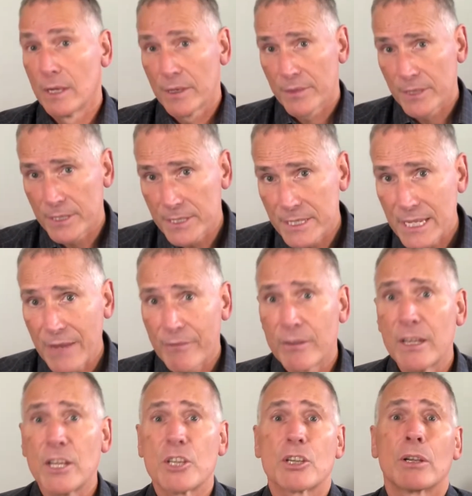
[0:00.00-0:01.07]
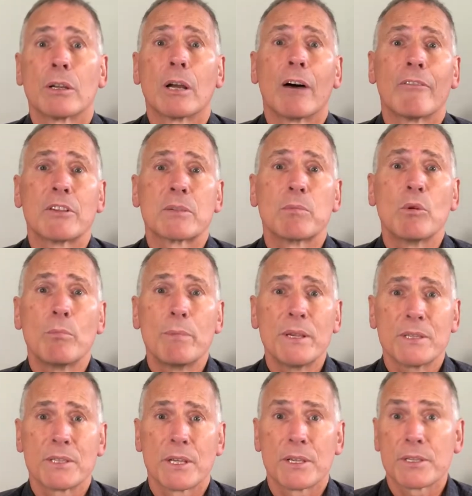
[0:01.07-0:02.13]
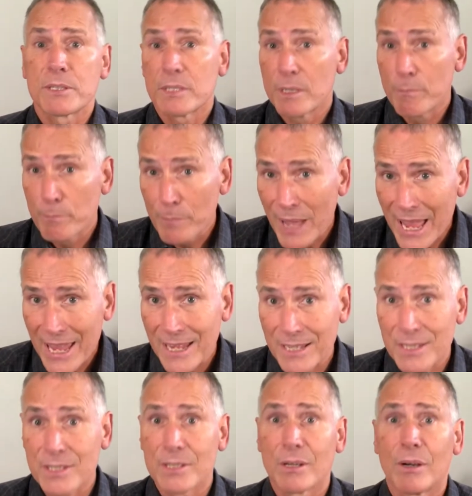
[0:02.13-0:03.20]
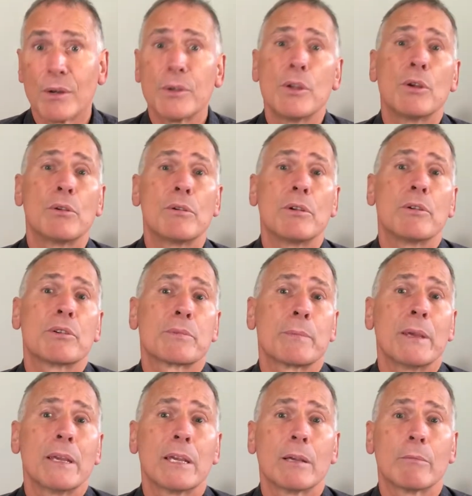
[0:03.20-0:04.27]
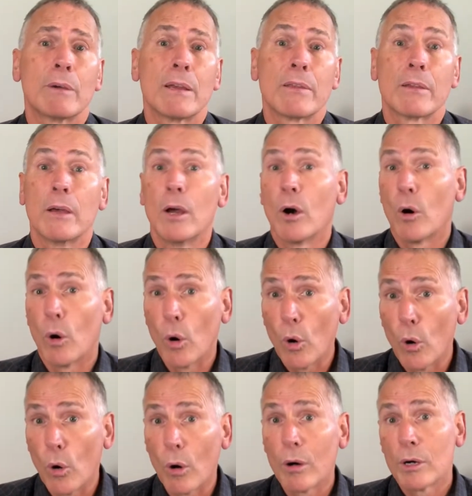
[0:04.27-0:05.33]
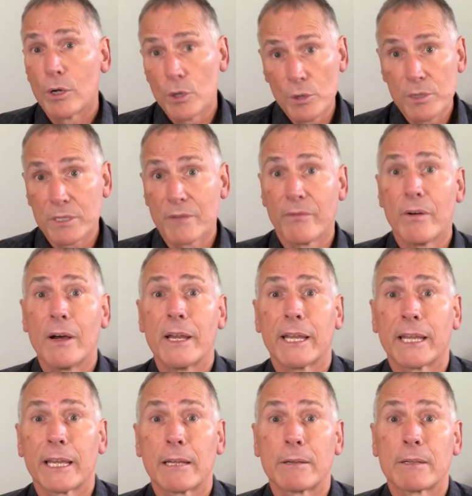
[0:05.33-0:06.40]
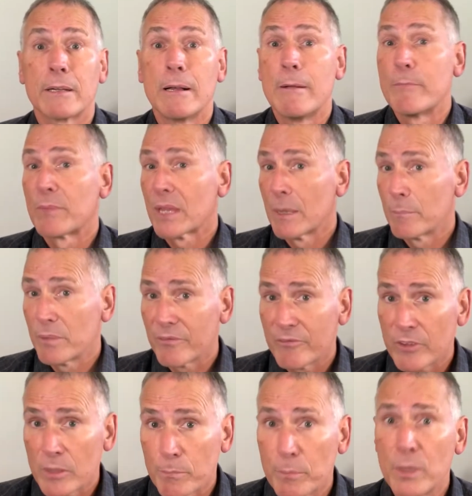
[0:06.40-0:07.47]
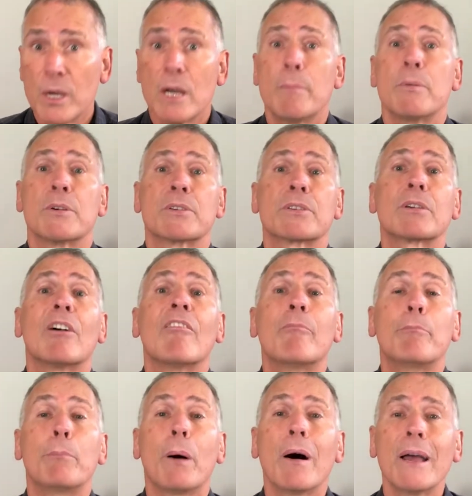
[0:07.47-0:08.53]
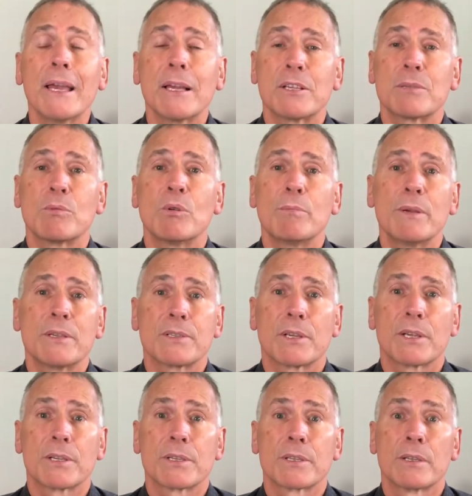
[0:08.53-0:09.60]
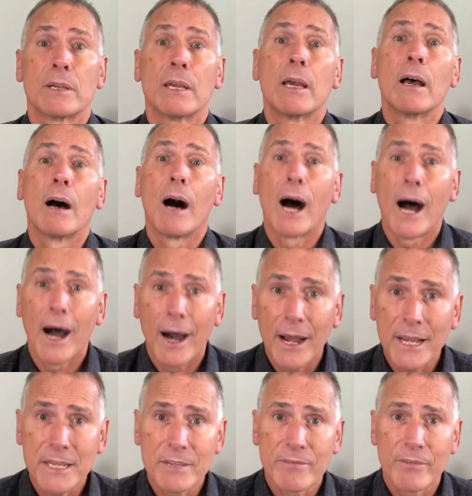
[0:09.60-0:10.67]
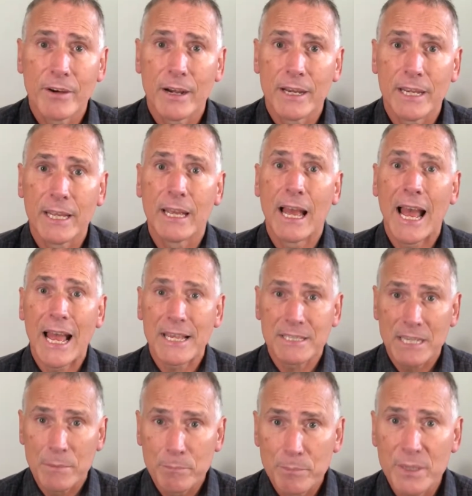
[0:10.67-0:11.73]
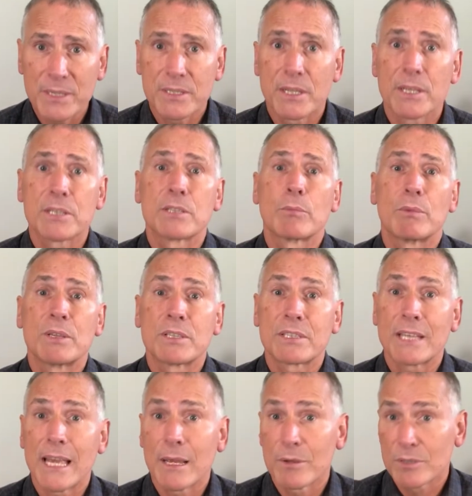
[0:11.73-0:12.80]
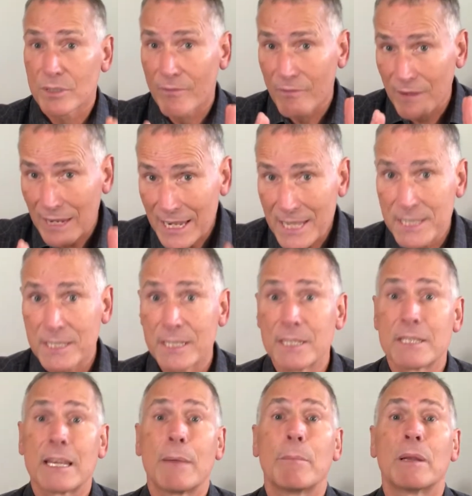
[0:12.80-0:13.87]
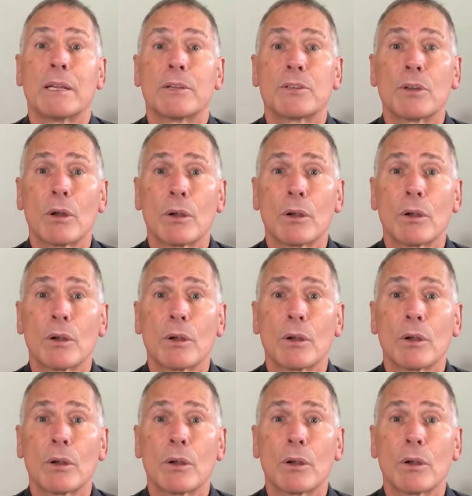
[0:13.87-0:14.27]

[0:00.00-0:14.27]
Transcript: The definition of a small business depends on who you're speaking with or who's defining it. But for the purpose of buying a small business, I define it as a business with sales of less than $10 million